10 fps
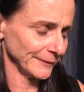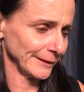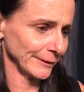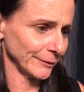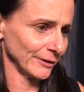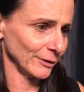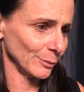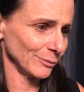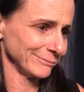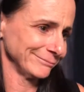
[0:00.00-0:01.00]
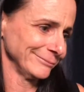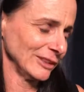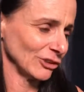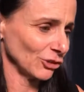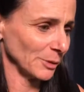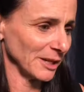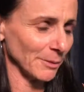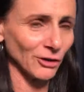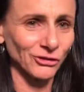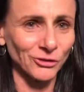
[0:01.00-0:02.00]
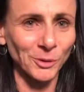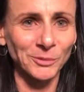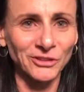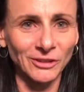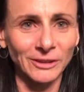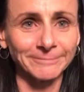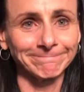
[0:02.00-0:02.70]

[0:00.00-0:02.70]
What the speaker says: you know, too many emotions probably tonight,